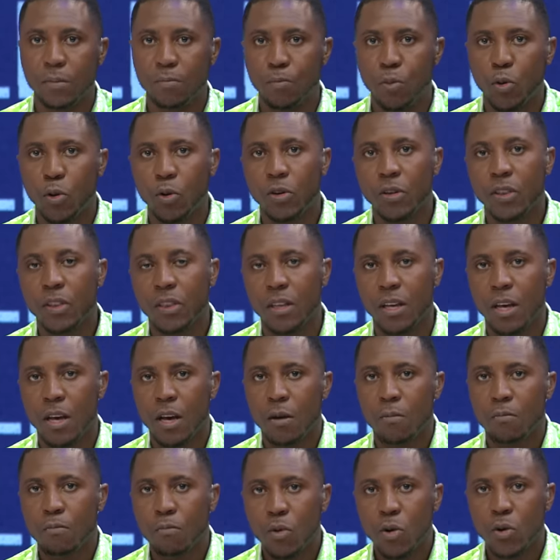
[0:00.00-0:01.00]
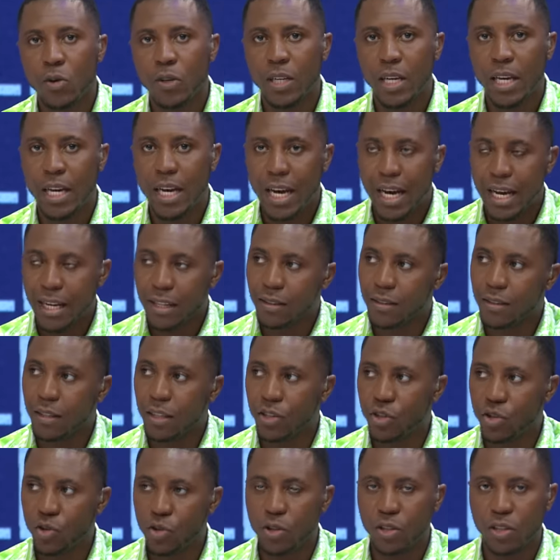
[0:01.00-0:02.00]
both Mona and
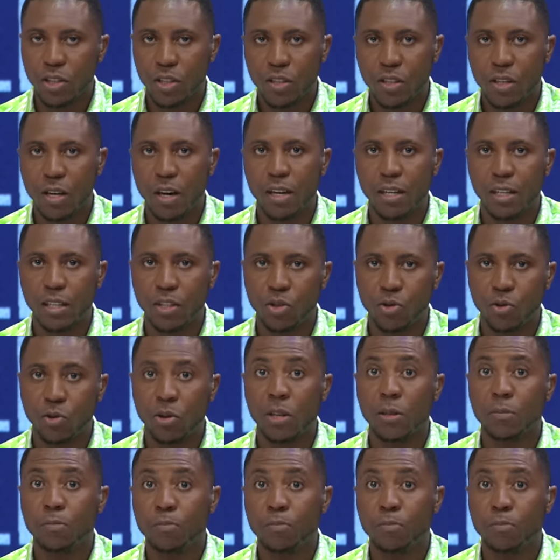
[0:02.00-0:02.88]
St George's College were